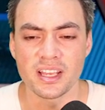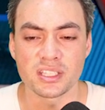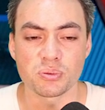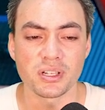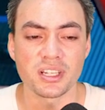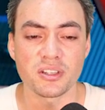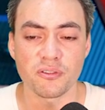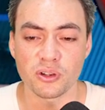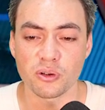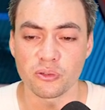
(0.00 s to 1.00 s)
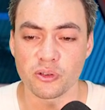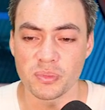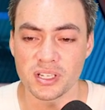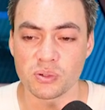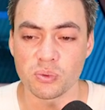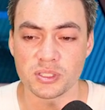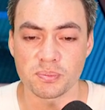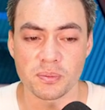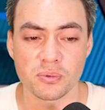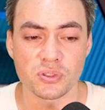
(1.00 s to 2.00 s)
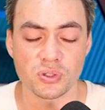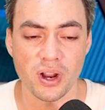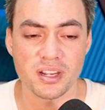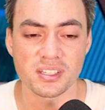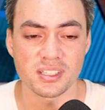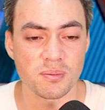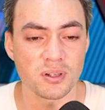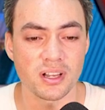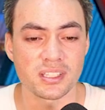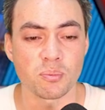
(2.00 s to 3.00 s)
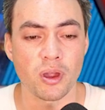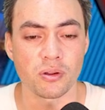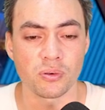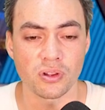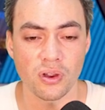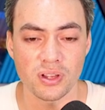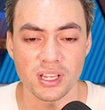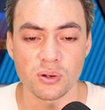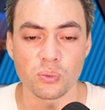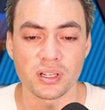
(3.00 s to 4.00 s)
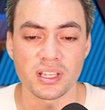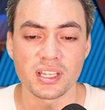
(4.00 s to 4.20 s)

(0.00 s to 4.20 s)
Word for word: It's really difficult for me to watch people try to demonize Michael Cohen when